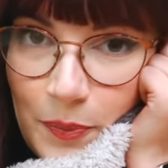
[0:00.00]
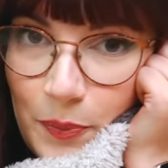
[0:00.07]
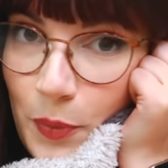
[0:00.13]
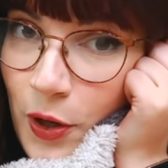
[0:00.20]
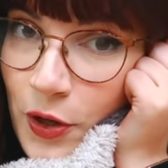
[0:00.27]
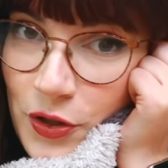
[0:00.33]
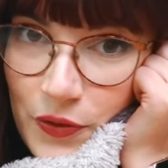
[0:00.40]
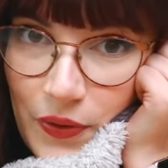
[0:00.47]
A
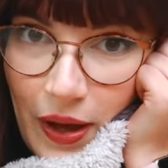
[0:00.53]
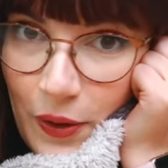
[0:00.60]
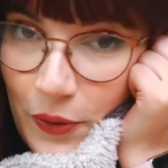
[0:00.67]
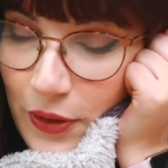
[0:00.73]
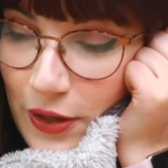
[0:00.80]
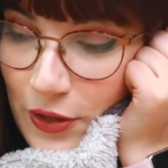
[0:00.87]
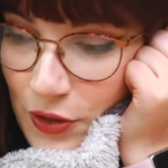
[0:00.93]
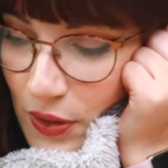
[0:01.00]
bunch of
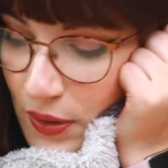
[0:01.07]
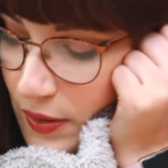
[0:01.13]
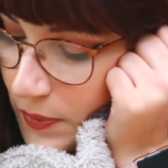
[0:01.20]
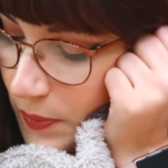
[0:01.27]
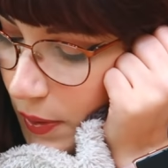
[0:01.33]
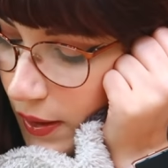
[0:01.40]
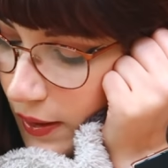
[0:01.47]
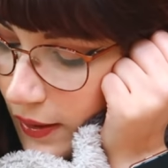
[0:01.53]
health
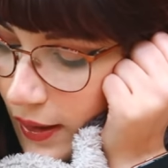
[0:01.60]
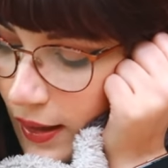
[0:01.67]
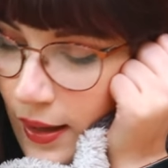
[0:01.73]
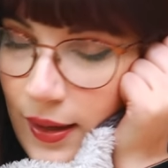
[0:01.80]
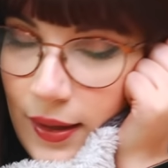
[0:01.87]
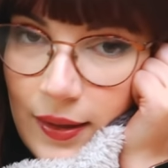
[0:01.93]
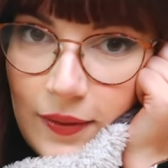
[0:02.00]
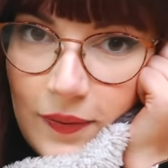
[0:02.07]
issues, but
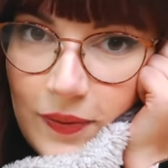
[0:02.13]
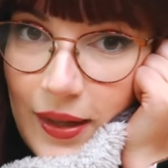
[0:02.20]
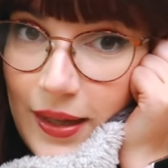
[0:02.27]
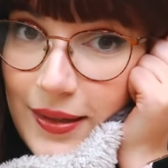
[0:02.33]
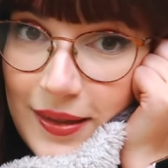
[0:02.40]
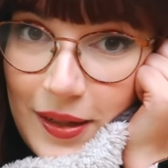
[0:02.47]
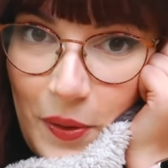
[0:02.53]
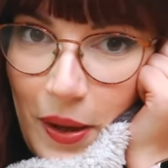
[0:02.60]

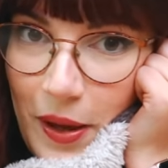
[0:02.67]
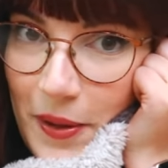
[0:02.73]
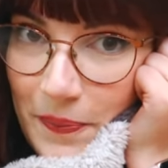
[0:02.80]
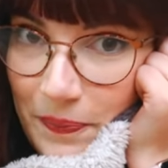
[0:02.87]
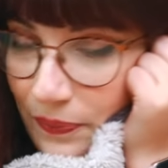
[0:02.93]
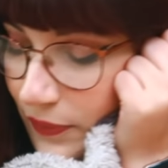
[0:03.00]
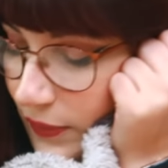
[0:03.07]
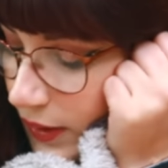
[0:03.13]
he's still here.